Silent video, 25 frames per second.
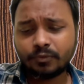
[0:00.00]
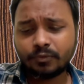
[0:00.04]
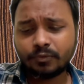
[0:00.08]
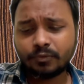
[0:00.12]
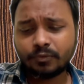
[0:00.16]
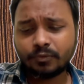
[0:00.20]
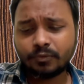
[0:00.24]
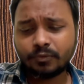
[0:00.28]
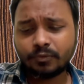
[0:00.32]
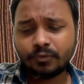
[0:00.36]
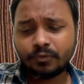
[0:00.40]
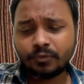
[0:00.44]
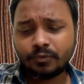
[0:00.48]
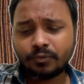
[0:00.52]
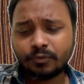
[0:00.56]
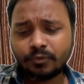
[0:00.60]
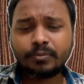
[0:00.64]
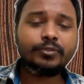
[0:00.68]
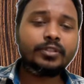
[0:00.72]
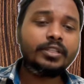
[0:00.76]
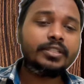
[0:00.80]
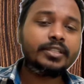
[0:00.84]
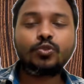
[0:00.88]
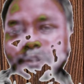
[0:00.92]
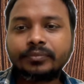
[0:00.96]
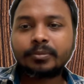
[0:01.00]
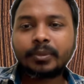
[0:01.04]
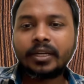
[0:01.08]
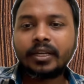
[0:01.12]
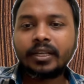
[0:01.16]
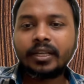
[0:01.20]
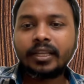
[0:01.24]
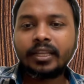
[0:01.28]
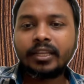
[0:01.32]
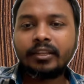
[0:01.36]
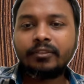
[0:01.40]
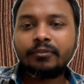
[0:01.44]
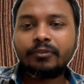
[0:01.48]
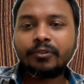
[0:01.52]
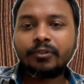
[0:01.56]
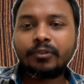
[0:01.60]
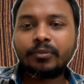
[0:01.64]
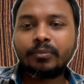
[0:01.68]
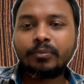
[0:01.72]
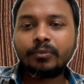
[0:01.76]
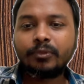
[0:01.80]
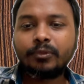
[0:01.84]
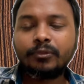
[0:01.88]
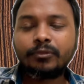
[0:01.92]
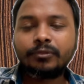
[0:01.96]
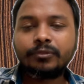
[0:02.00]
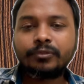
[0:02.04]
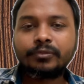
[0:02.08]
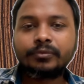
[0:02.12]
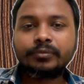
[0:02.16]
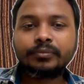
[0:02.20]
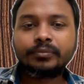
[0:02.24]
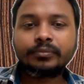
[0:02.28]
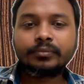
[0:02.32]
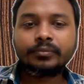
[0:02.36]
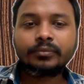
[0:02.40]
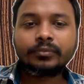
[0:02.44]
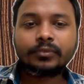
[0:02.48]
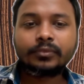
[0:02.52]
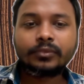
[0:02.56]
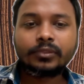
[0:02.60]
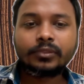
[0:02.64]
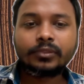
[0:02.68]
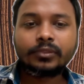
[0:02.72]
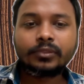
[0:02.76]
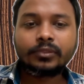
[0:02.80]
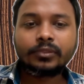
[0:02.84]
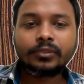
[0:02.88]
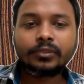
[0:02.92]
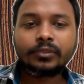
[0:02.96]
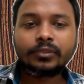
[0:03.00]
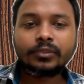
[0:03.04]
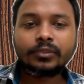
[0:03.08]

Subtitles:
she just played the e4 move, rook to